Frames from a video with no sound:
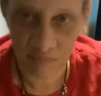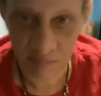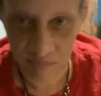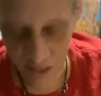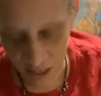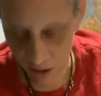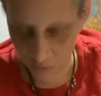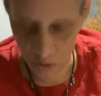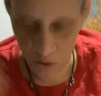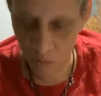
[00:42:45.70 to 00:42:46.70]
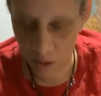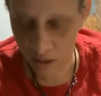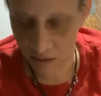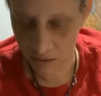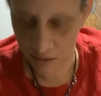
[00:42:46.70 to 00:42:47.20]
Get out of your own
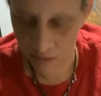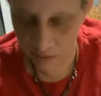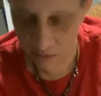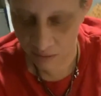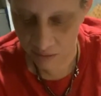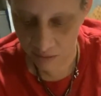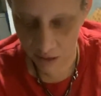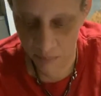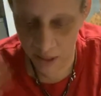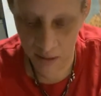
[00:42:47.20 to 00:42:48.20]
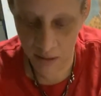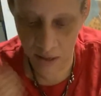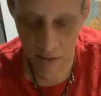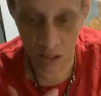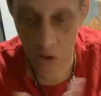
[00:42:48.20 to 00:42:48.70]
way. I mean,
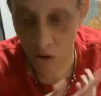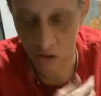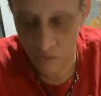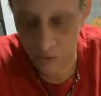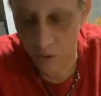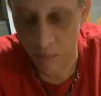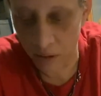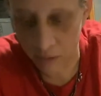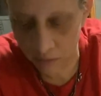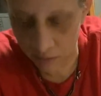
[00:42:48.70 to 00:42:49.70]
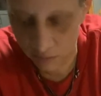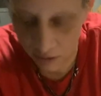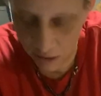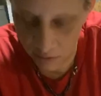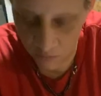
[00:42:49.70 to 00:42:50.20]
these cards are very blunt.
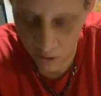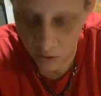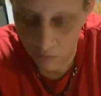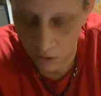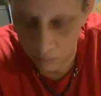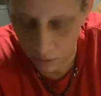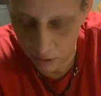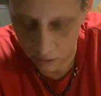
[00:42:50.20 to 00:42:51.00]
Like, very, very blunt.